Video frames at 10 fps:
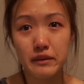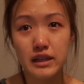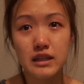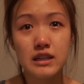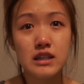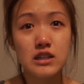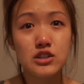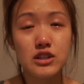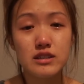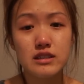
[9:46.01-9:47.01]
Like,
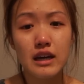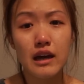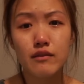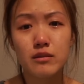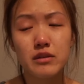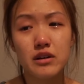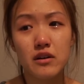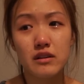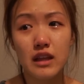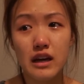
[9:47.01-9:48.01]
just to have him in
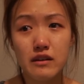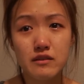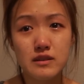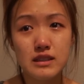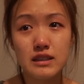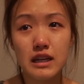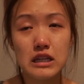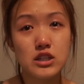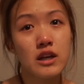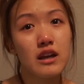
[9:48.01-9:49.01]
our lives,
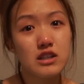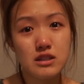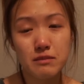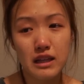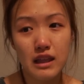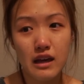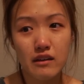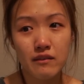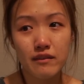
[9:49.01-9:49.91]
like, changed my life